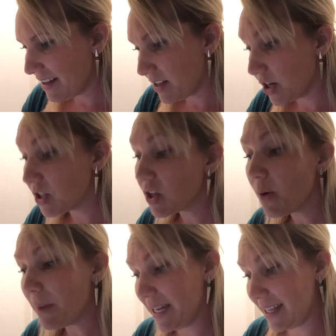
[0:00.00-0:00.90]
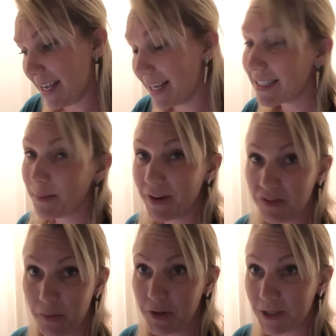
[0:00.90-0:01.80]
There's so many things. I'm going to have
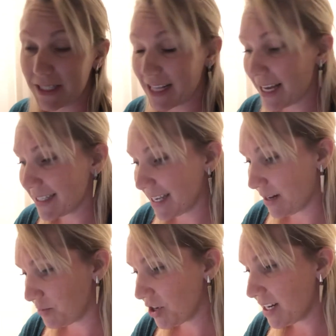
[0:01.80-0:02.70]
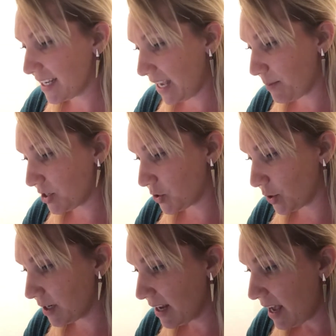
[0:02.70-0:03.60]
to post this class again. I'm trying to keep it
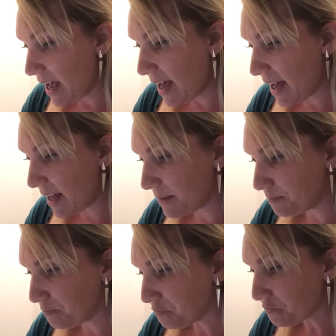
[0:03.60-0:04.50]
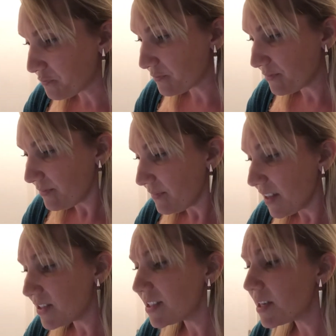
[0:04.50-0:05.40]
short. So
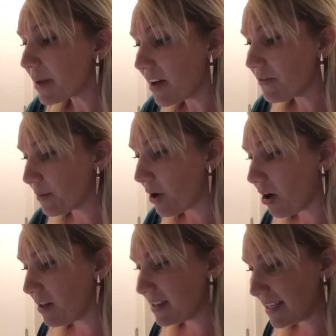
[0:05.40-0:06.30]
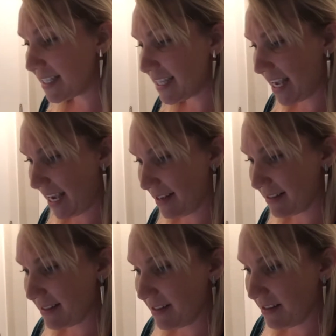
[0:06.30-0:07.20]
let's talk about, from all these
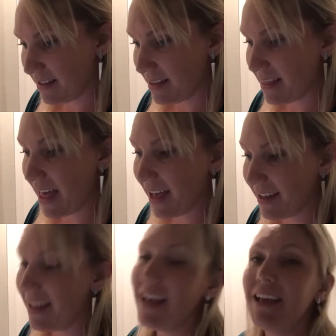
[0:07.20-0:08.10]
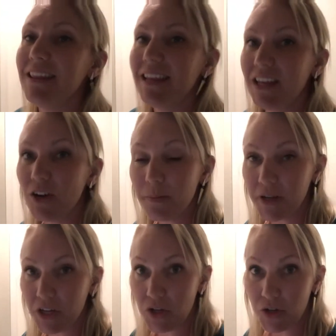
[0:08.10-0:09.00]
things, the
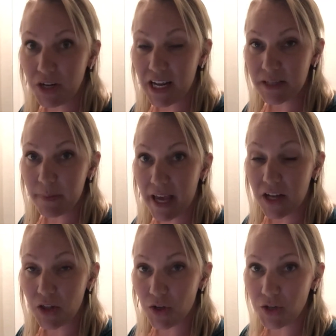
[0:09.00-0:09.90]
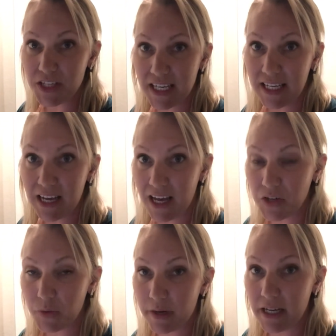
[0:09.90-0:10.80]
European Union has banned
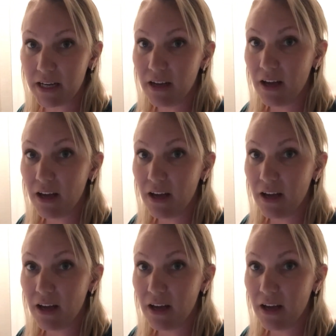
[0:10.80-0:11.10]
1,300